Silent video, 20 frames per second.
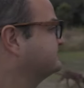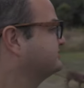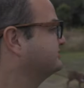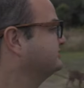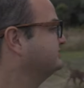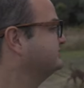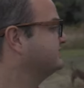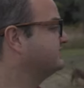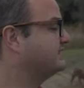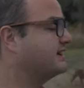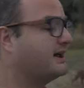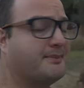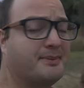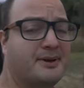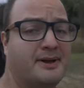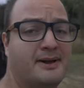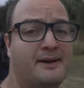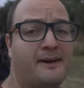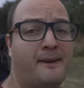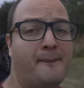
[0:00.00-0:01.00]
They're cleaning it up.
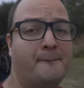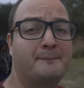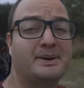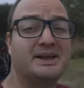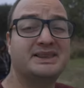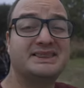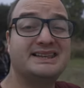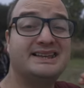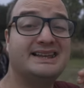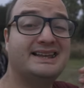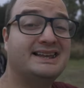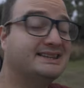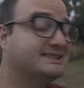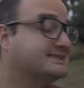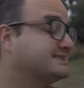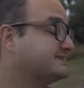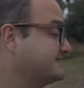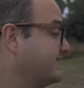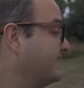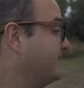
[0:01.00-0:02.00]
But the
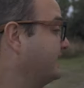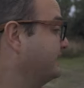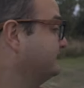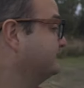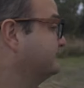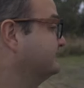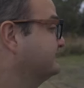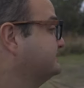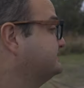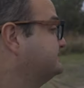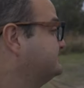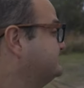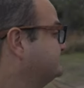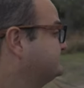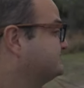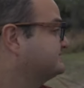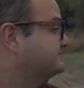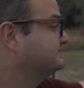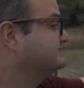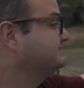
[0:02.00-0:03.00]
inside, let's
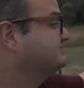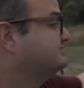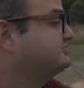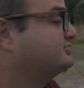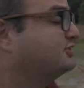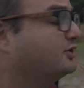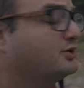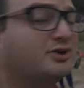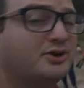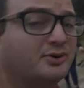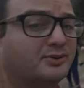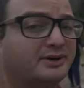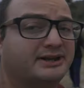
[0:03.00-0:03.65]
just let's show you